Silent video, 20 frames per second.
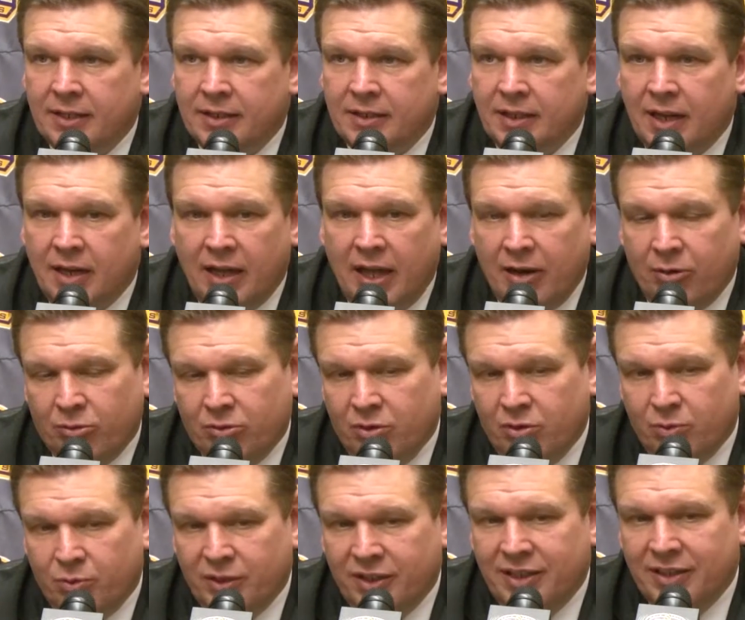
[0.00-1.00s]
And I don't know
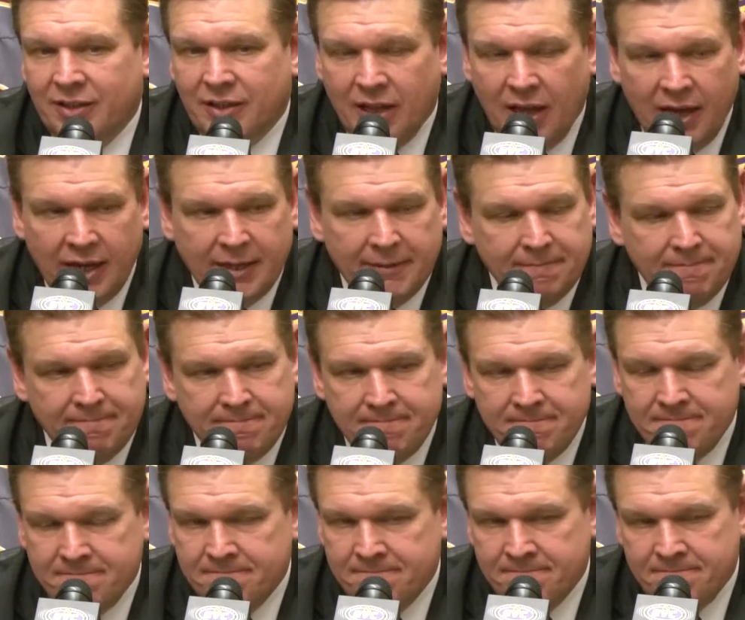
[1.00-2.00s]
that we did tonight.
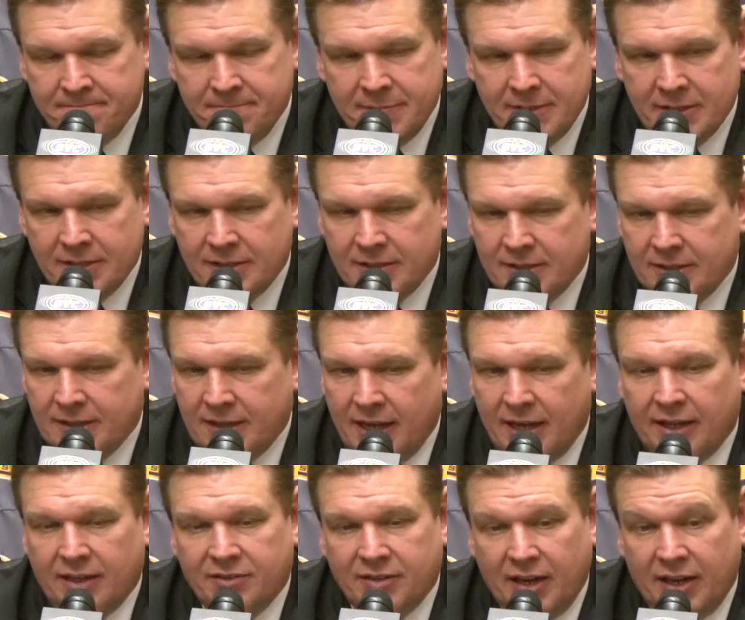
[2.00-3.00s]
Like
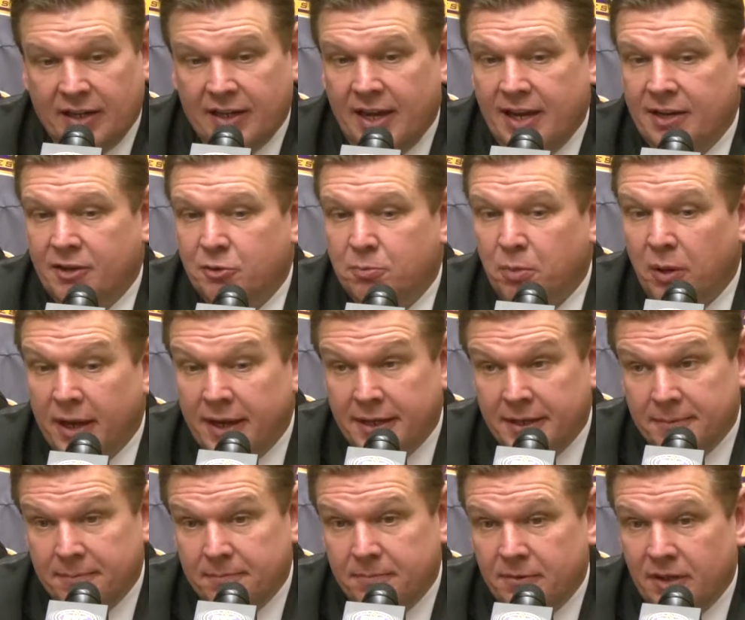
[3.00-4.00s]
I said, I can't explain
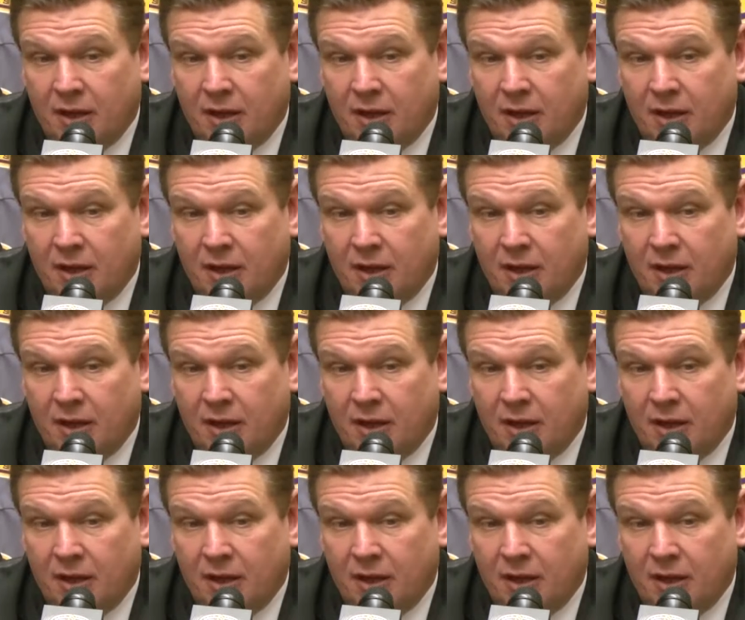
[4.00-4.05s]
it.